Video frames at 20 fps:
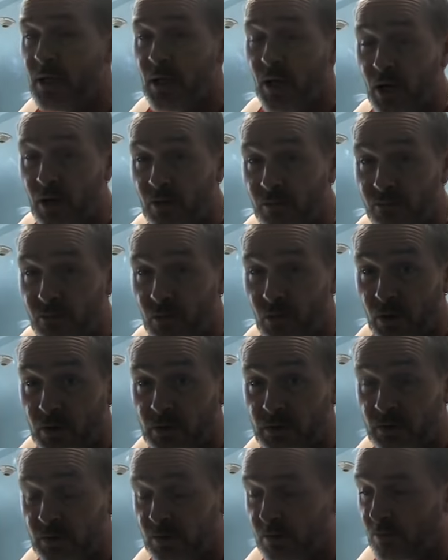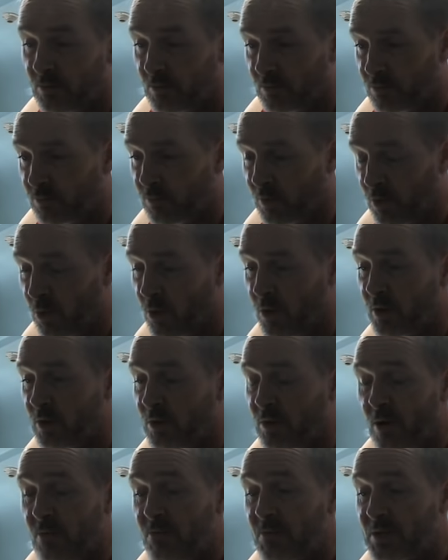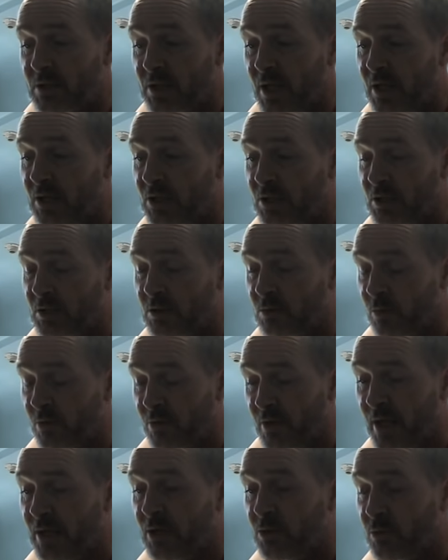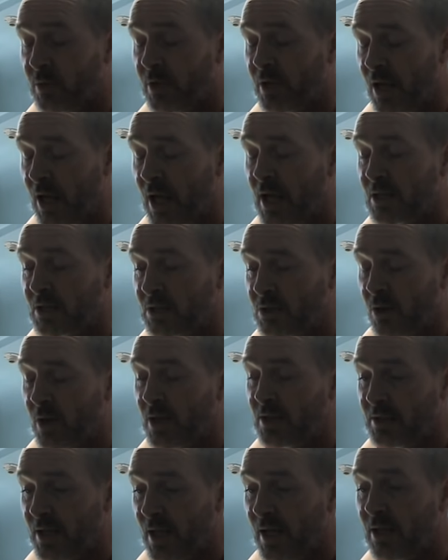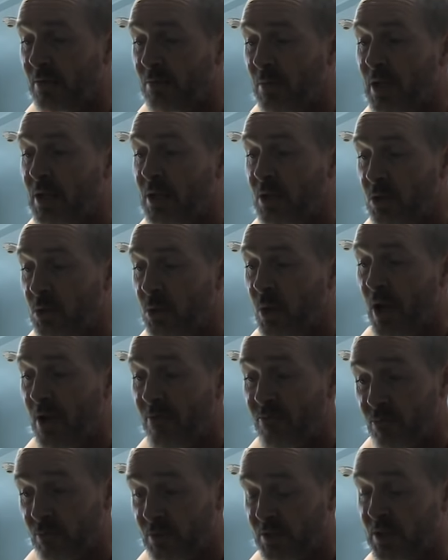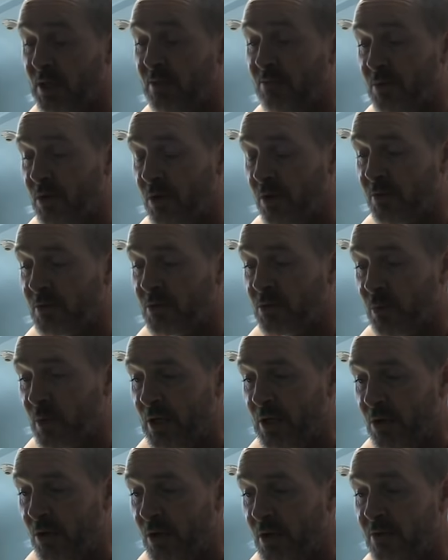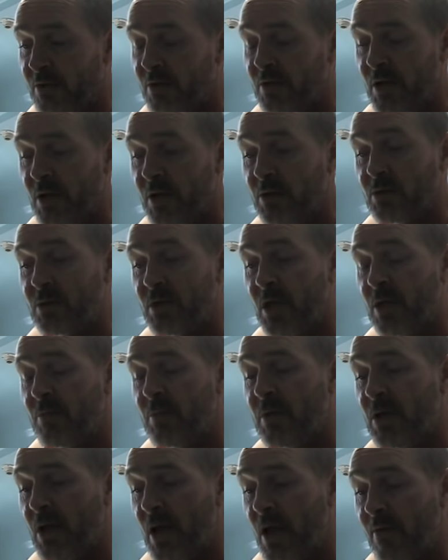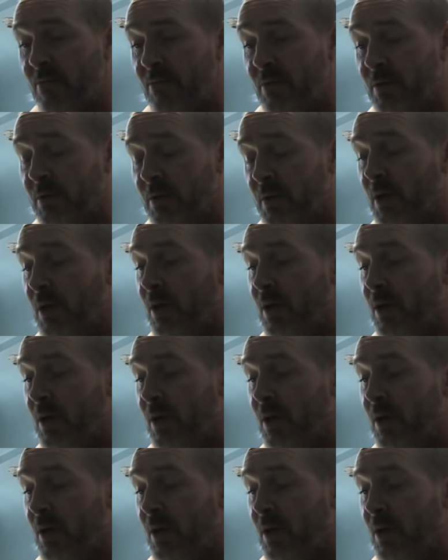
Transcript: I've got recorded conversations with Adrian last night telling me that you have received it on the 29th and now you're telling me you haven't